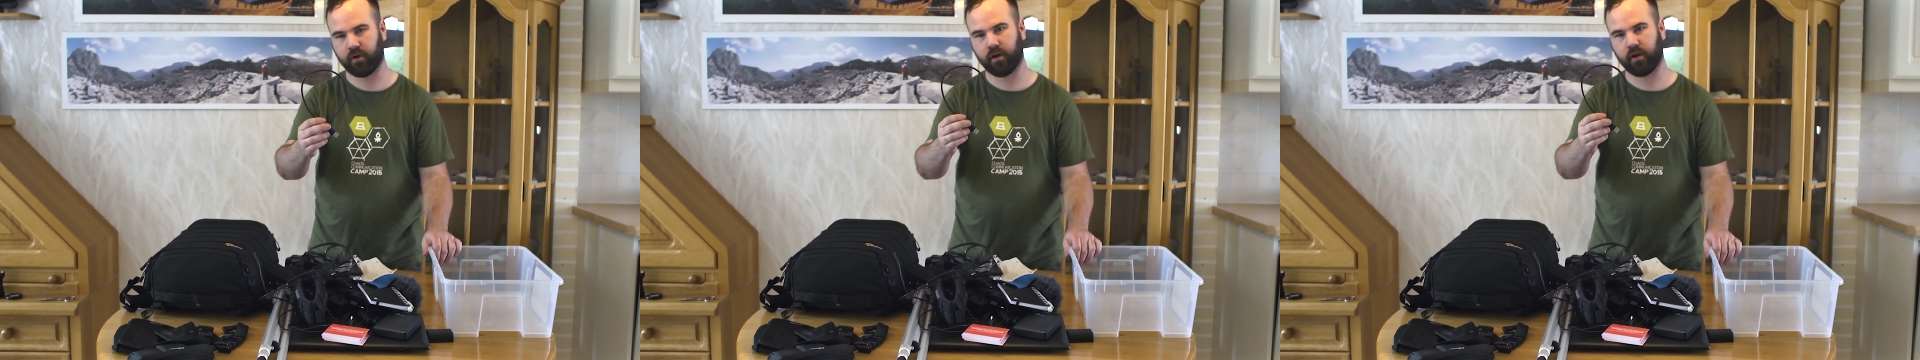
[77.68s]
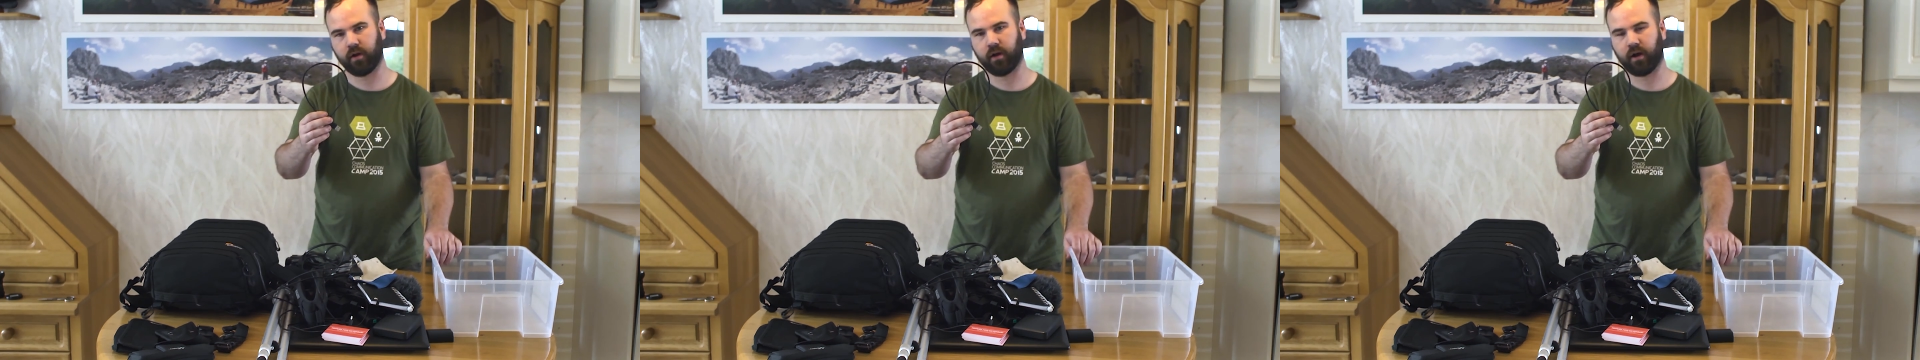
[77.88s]

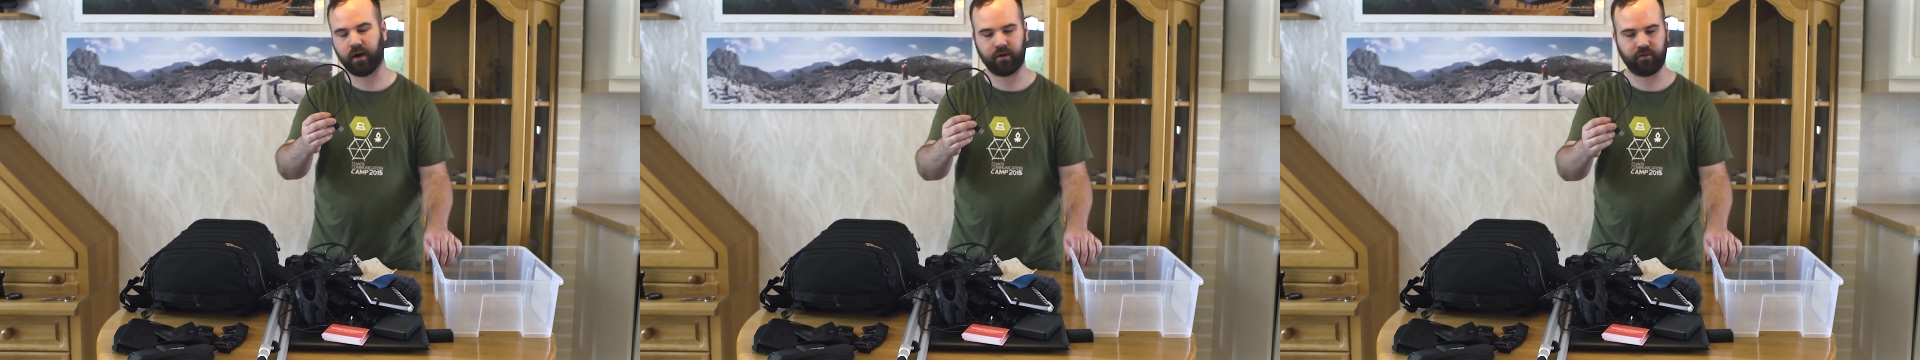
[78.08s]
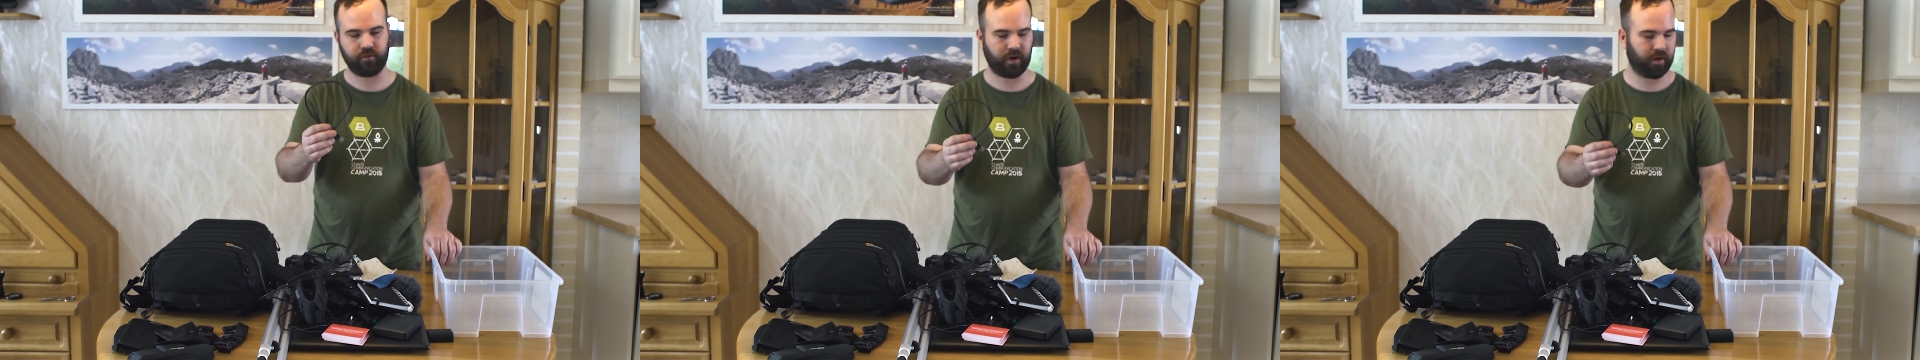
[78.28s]
the
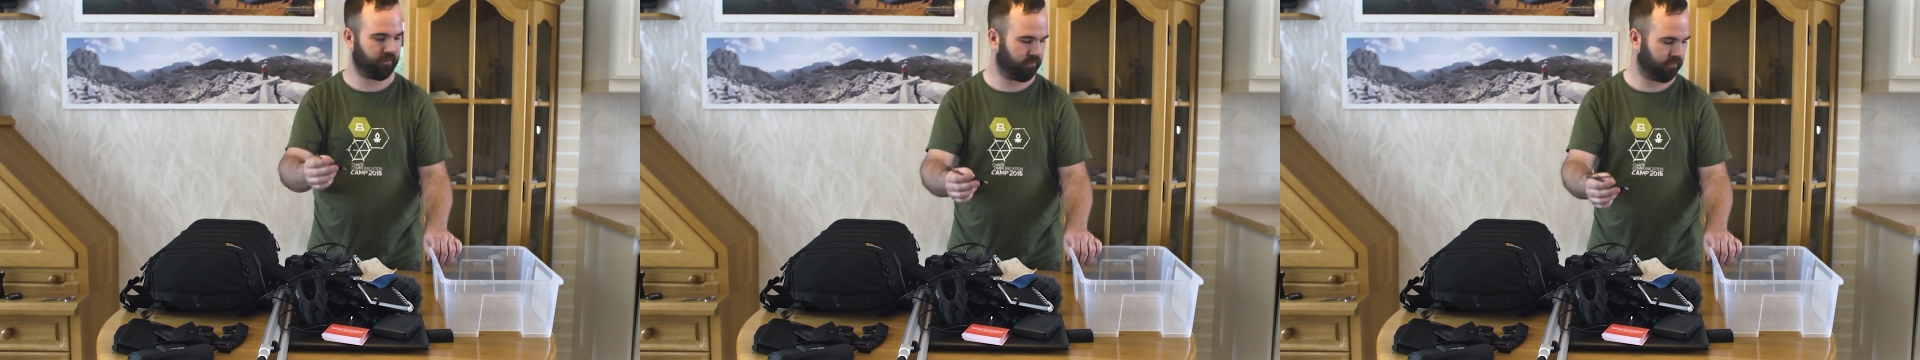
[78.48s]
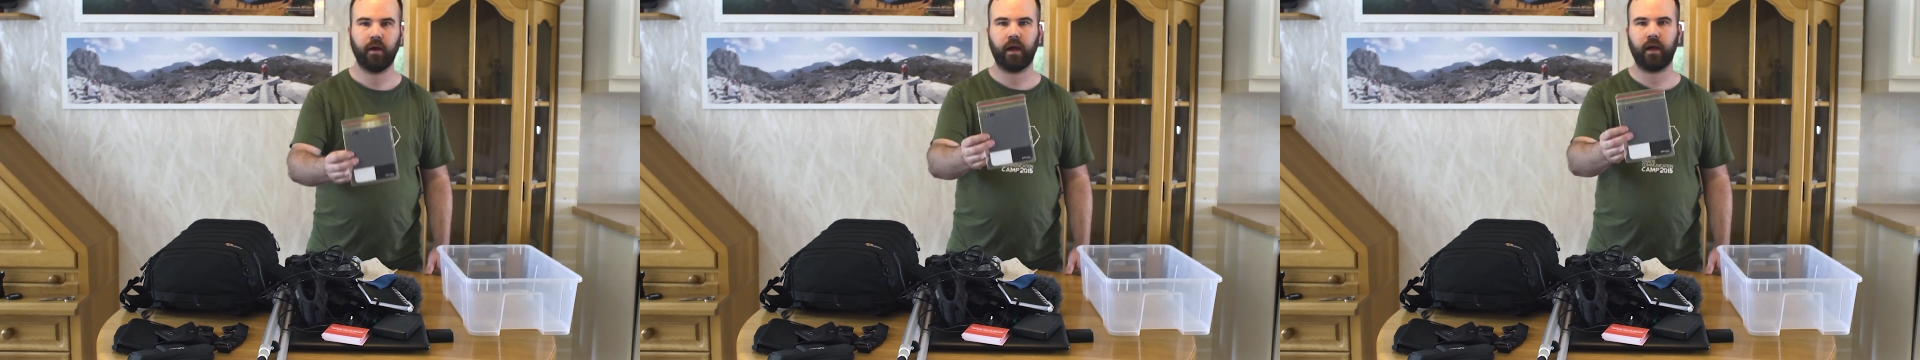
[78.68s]
hard
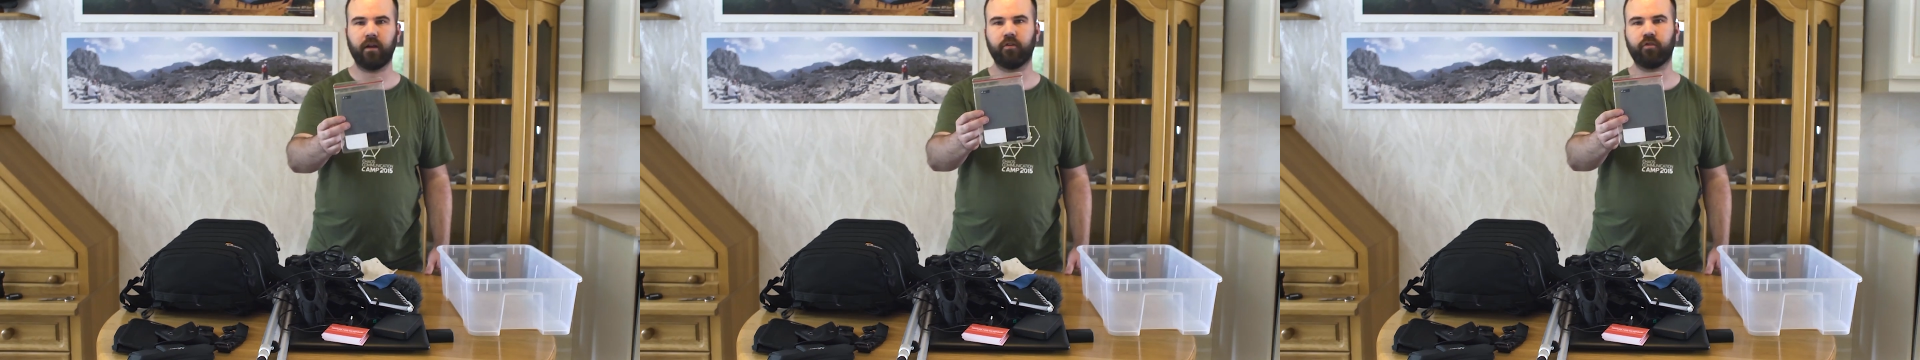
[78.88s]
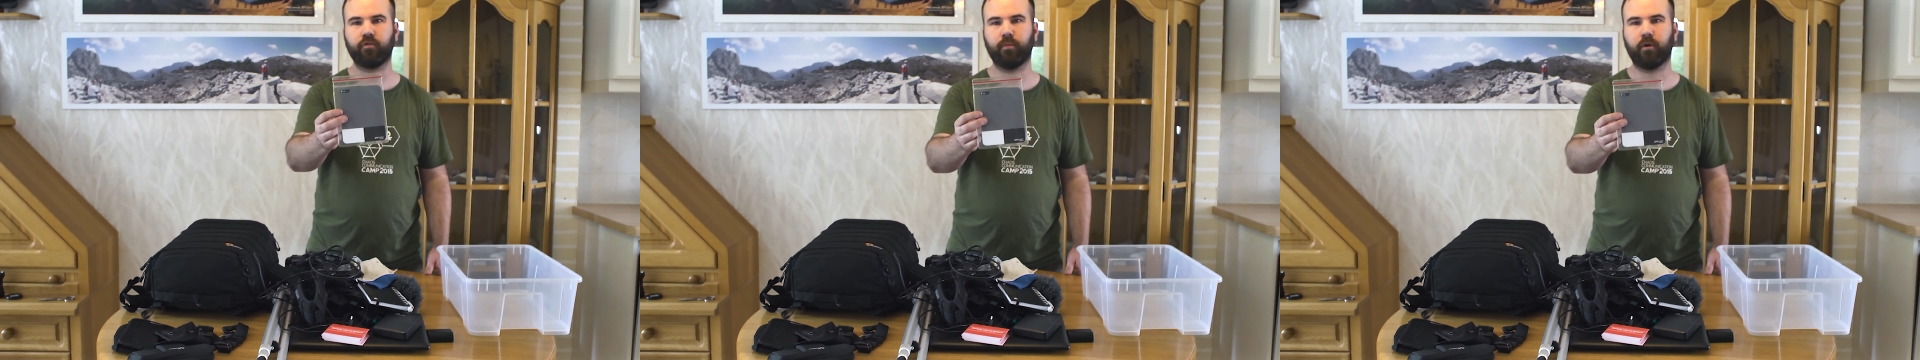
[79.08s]
drive and
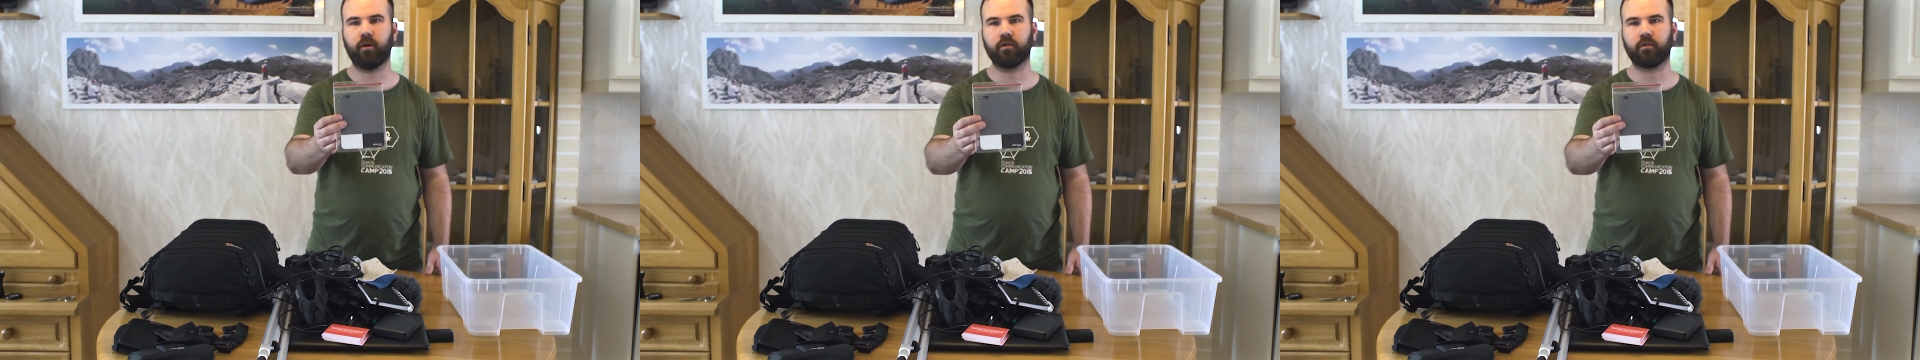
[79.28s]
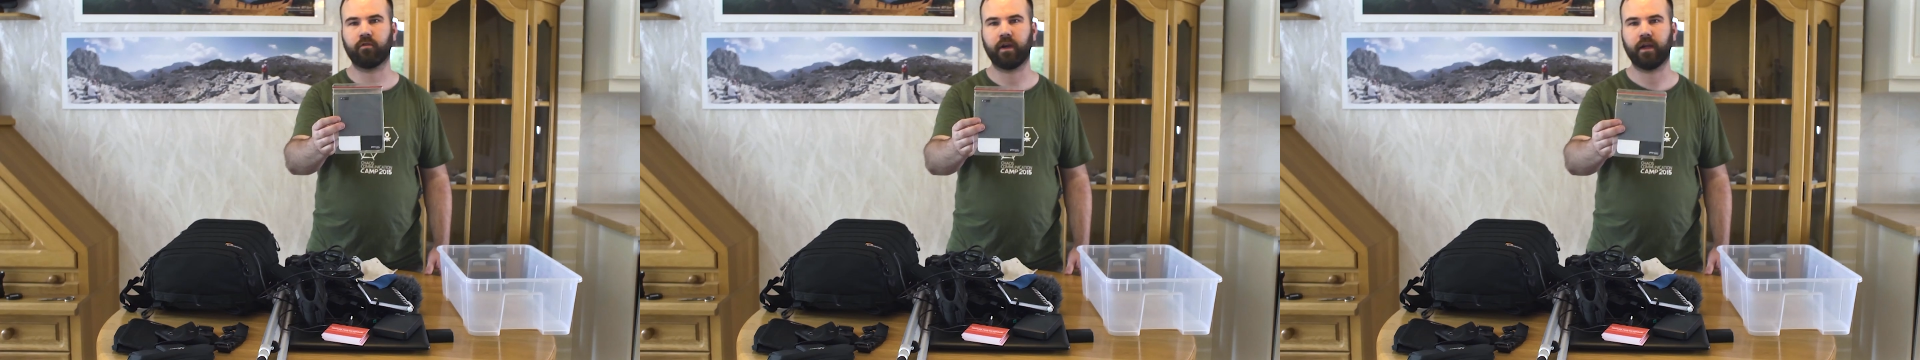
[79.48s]
a
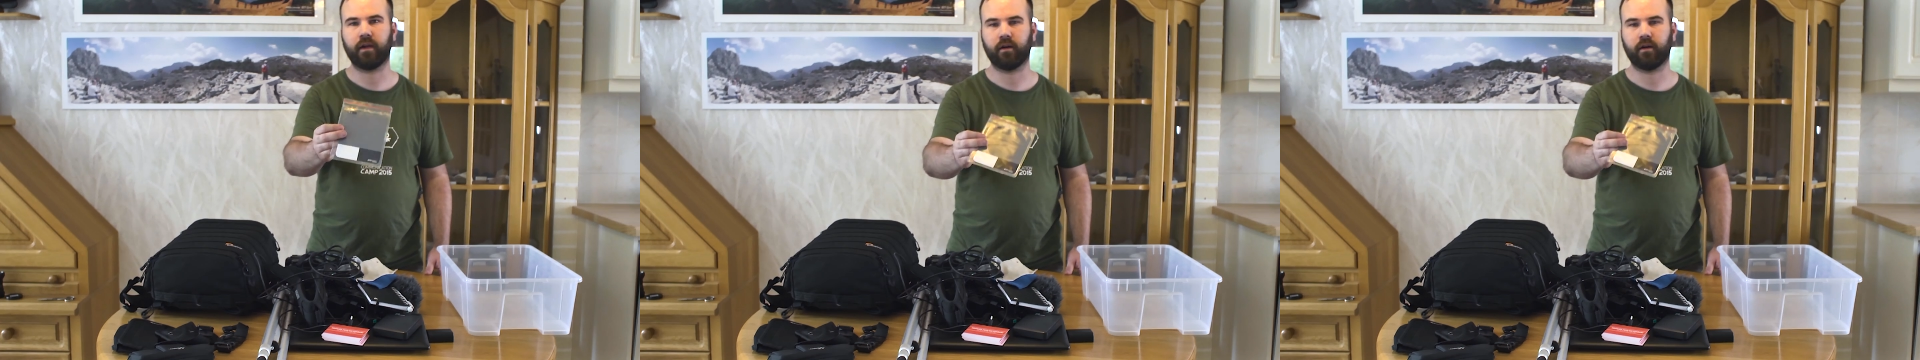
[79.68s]
small grey